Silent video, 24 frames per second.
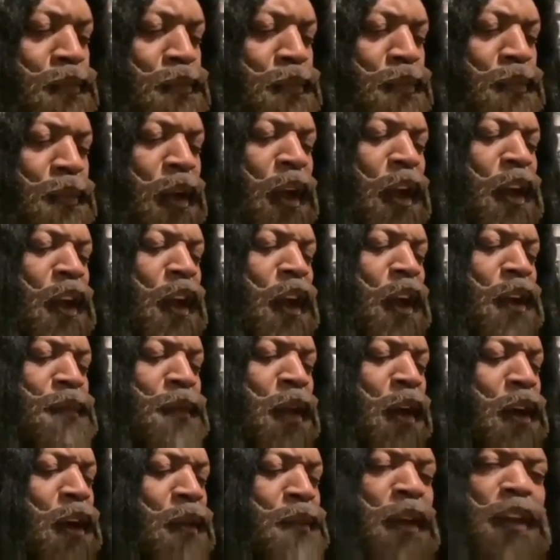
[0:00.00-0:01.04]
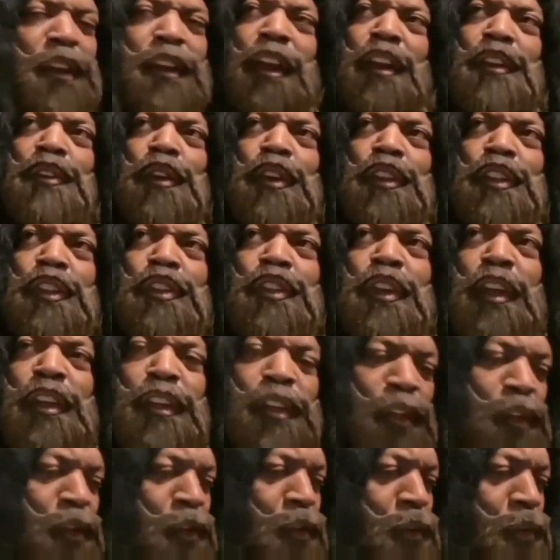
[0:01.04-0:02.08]
was arrested shortly
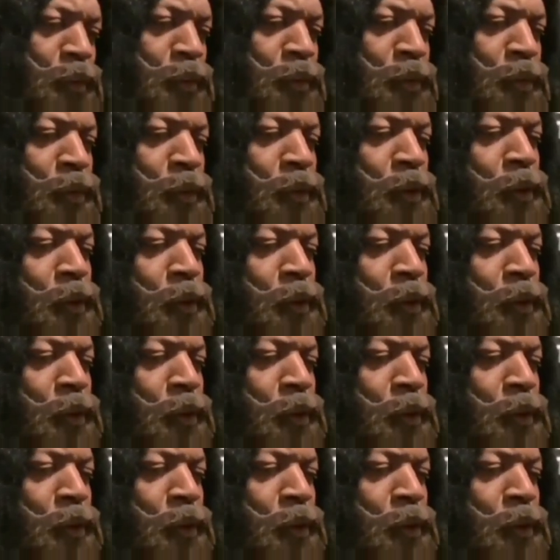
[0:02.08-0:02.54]
after 10.